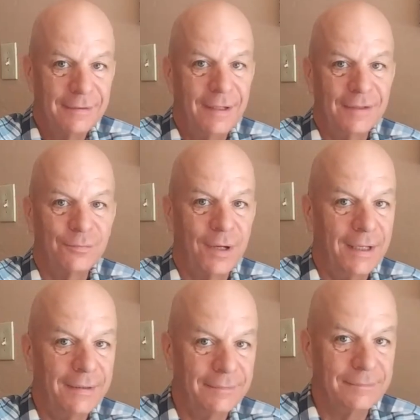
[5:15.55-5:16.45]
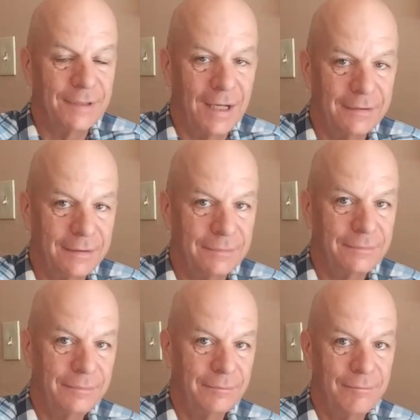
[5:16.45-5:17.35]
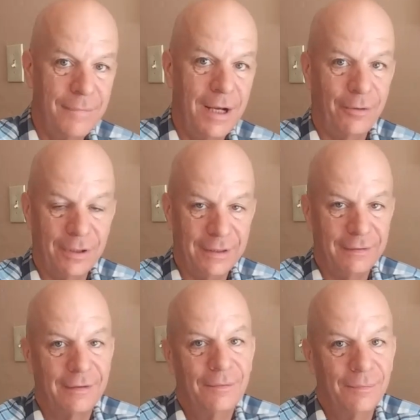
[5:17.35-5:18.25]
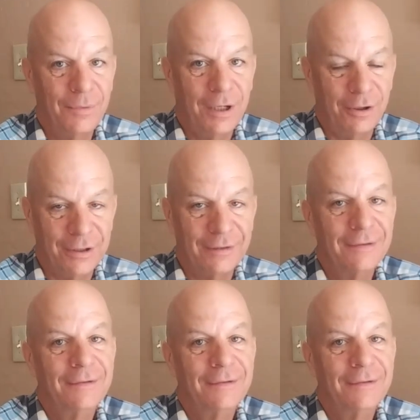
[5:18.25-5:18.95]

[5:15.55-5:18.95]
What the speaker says: That's why God didn't marry Mary.